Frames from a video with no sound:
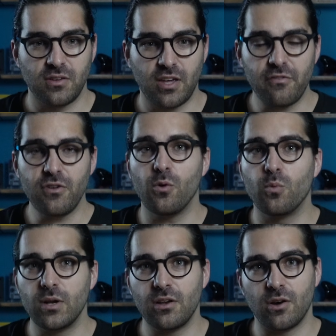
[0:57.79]
give you a
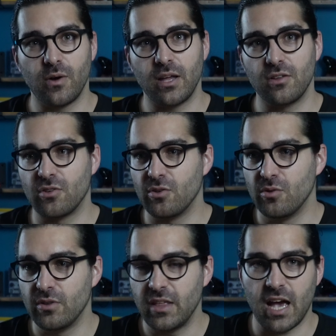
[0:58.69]
window into the